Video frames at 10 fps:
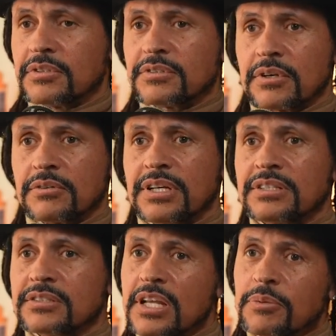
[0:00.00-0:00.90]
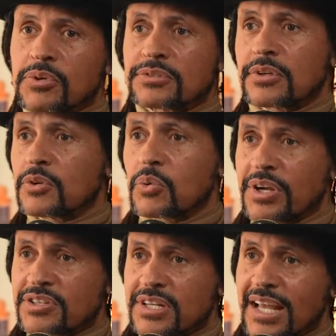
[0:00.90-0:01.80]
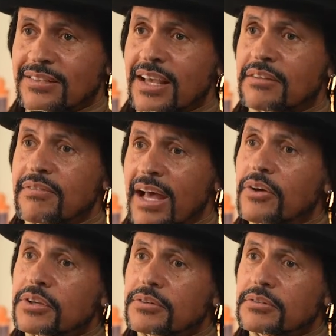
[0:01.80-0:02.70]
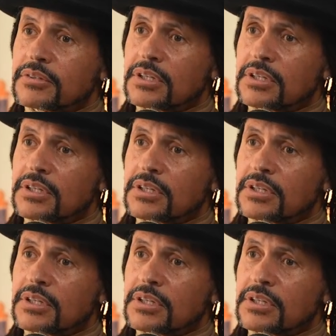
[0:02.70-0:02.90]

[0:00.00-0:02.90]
and so it's deeper, so the question has had value.